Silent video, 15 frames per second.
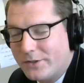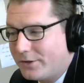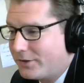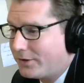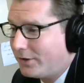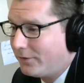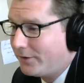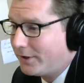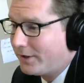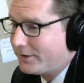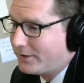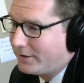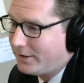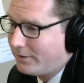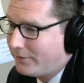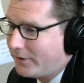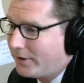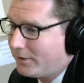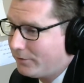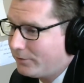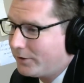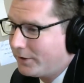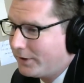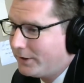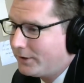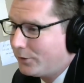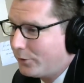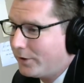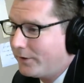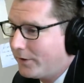are serving us, and if they're really
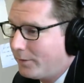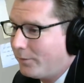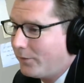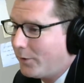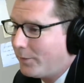doing the